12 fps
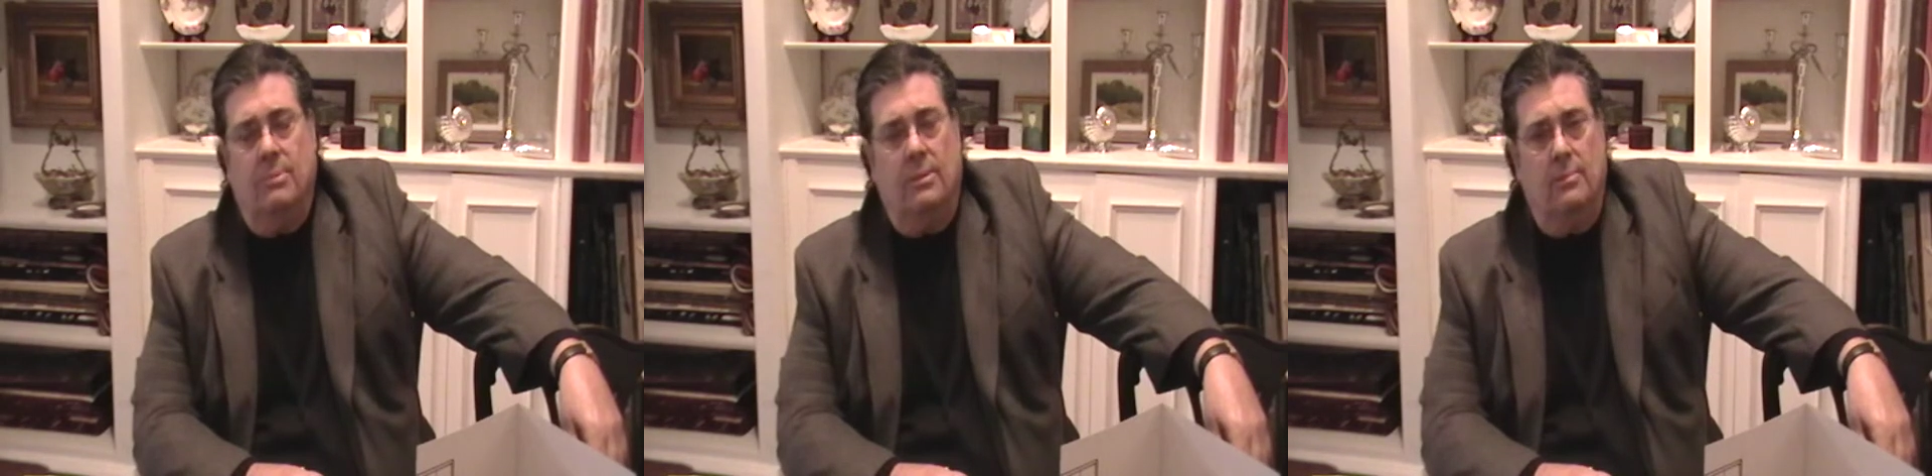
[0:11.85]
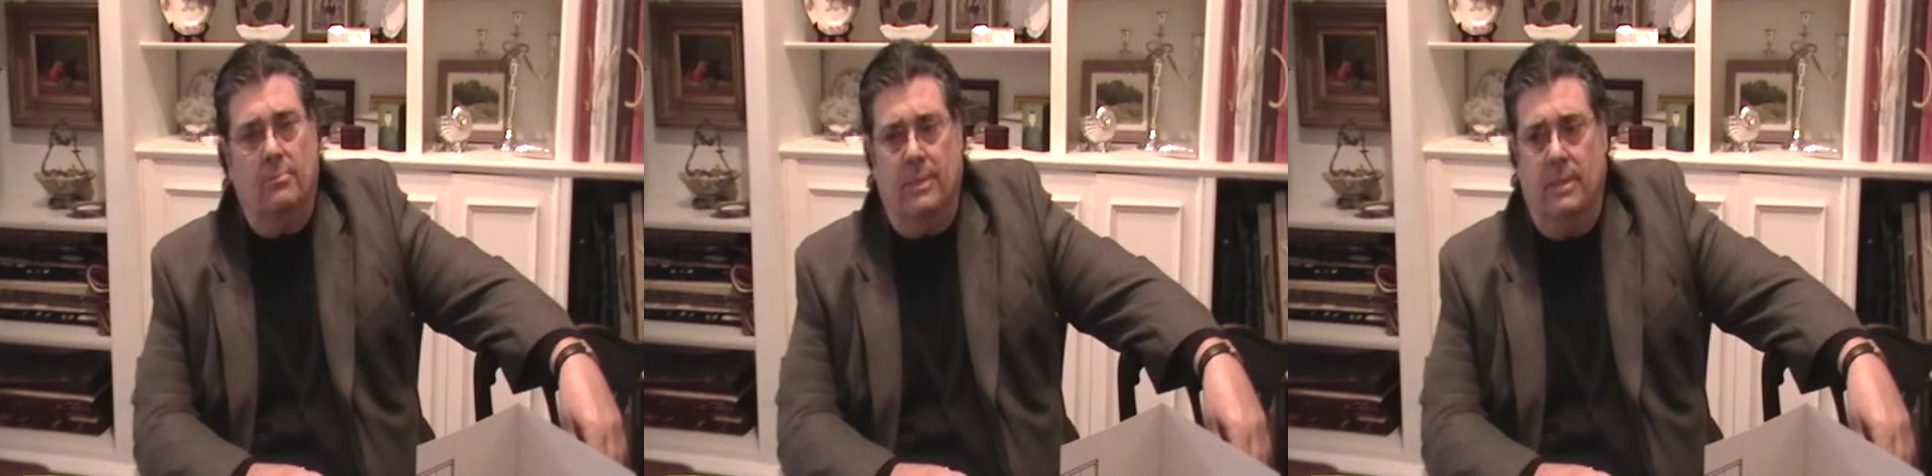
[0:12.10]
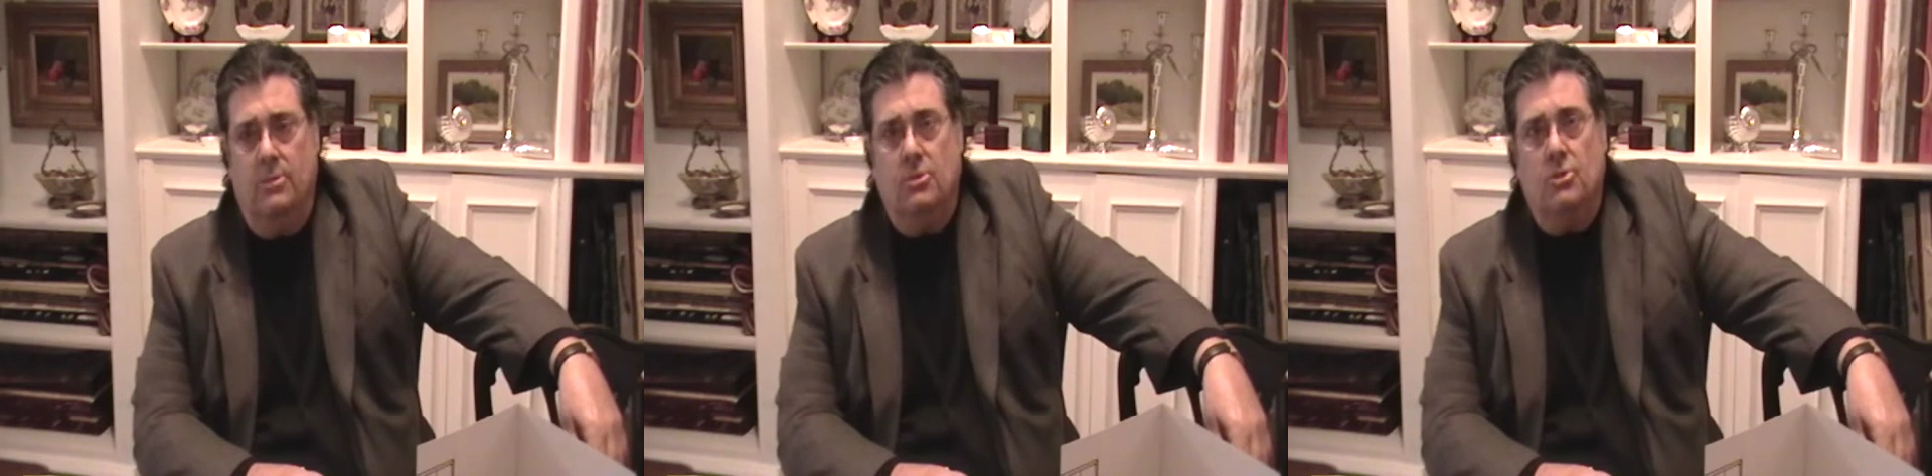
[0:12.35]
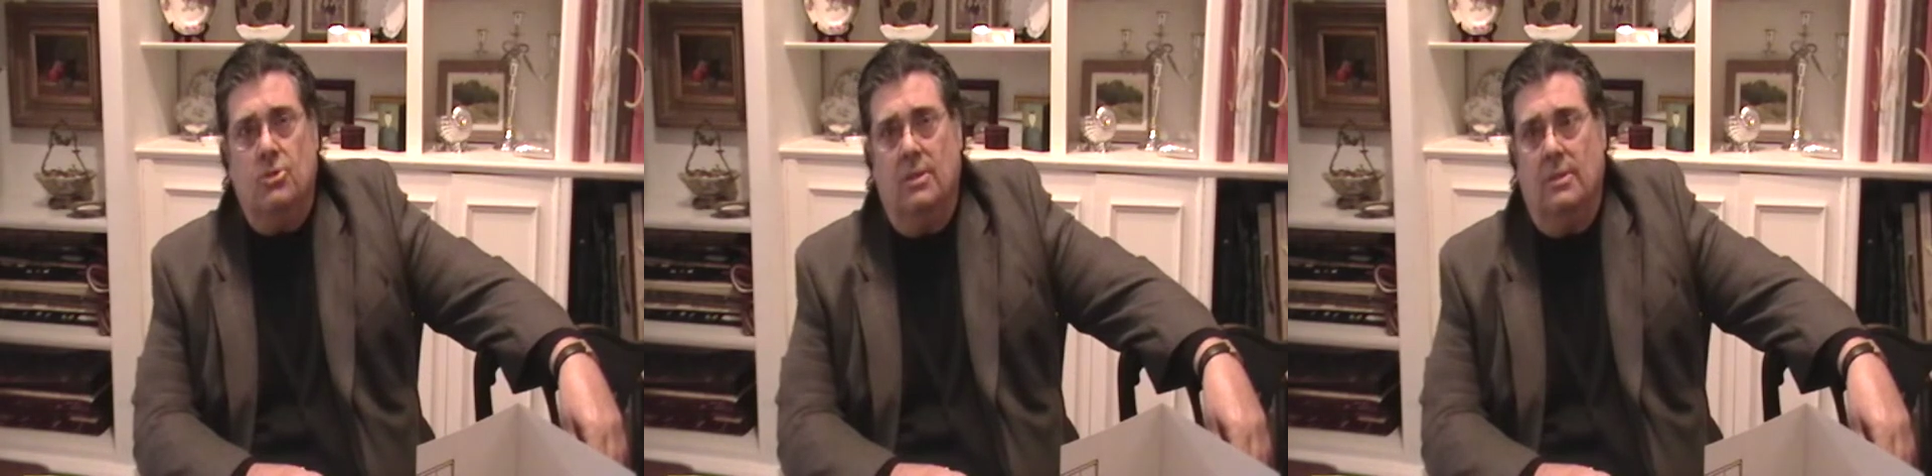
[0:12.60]
Palm
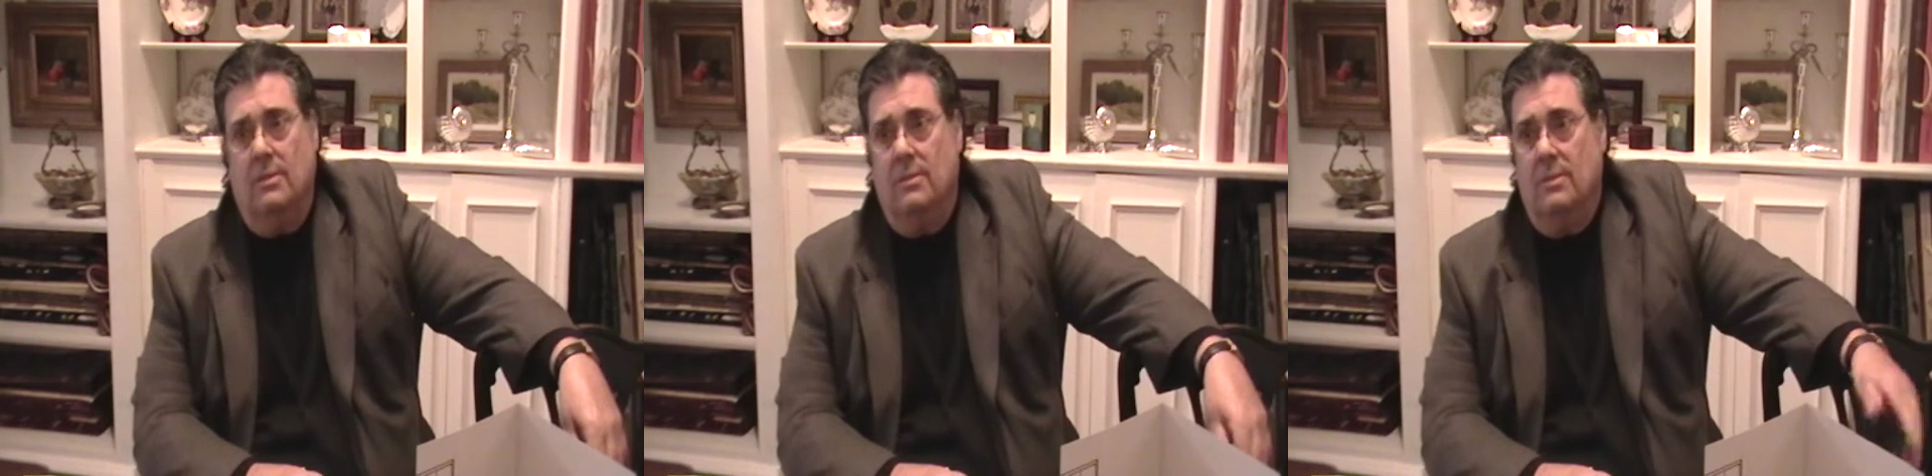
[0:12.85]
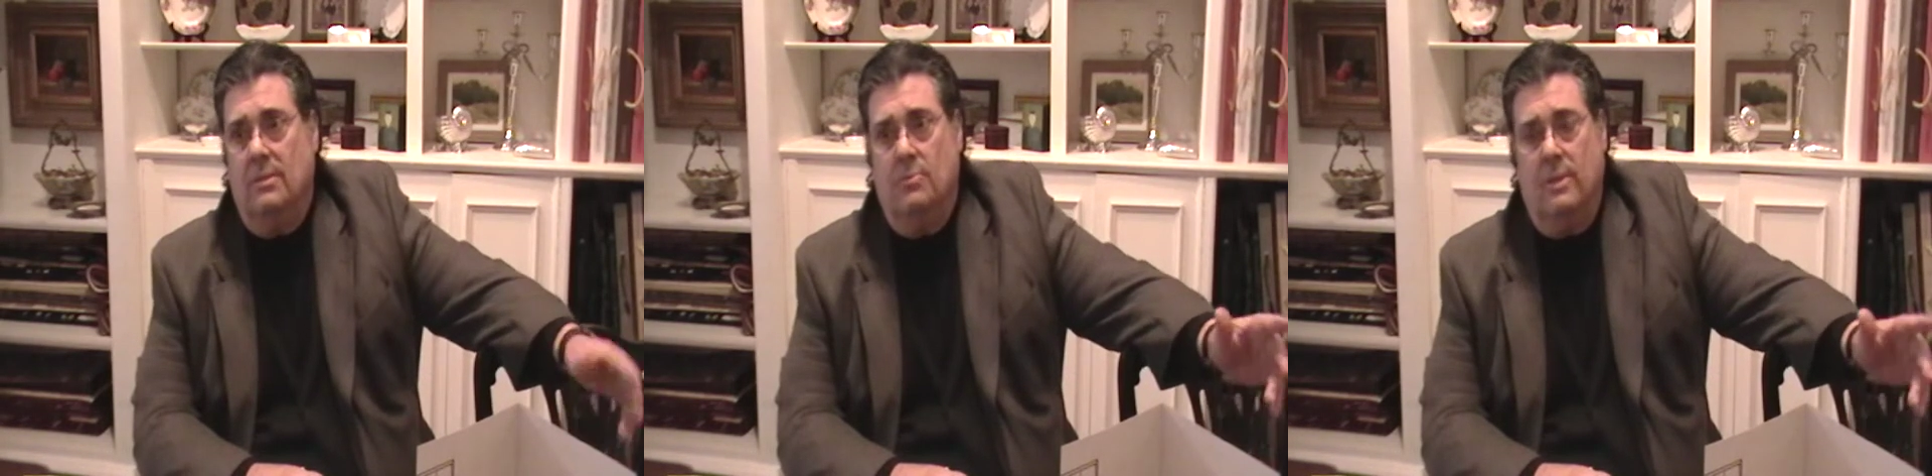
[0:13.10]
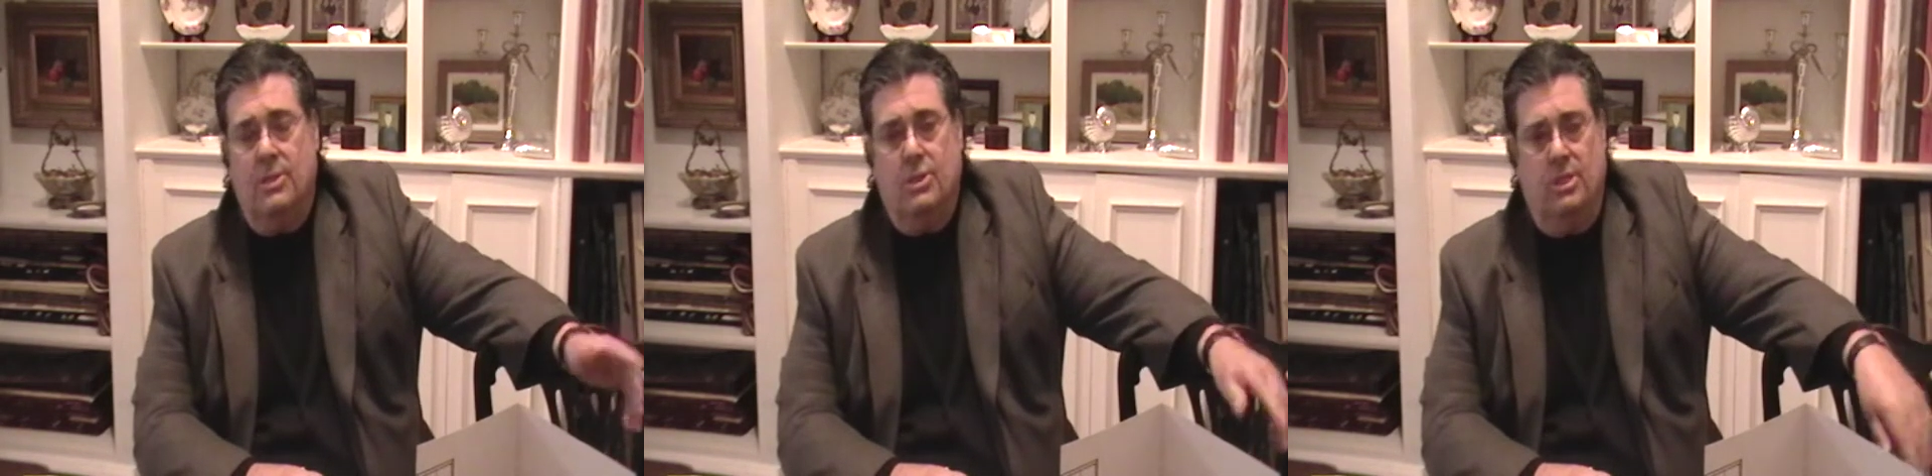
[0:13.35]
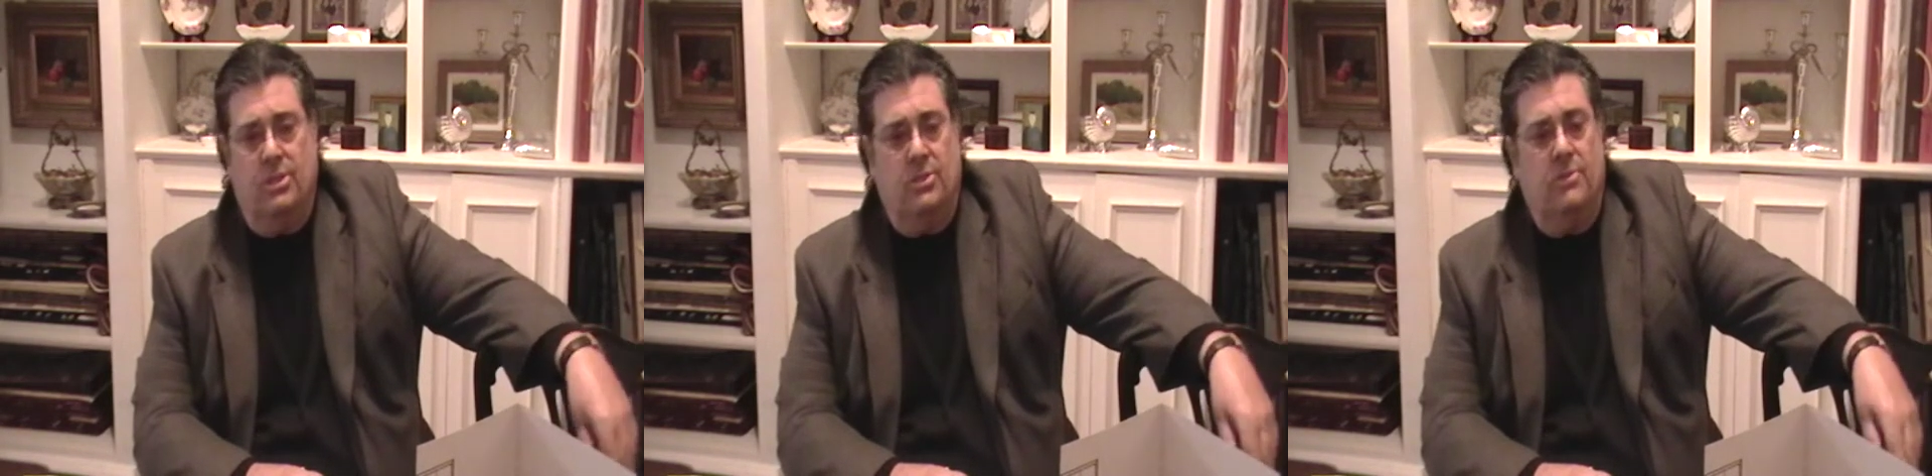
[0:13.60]
Beach and
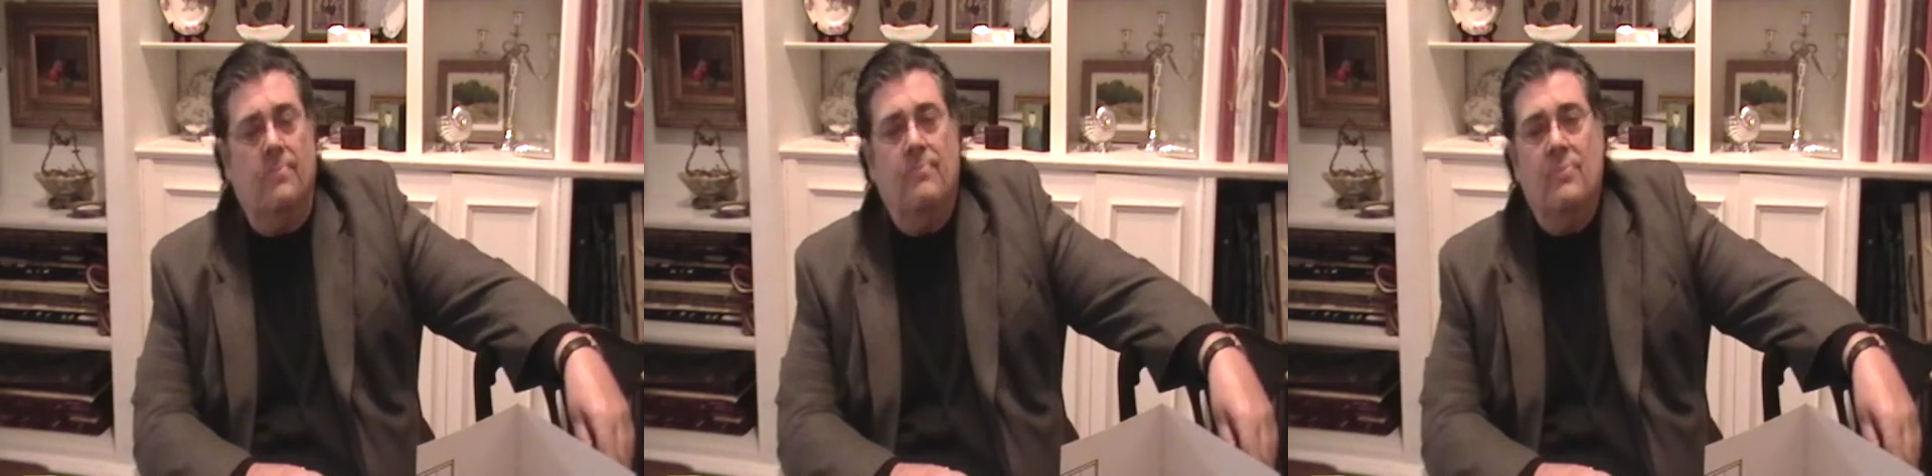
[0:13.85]
Westchester.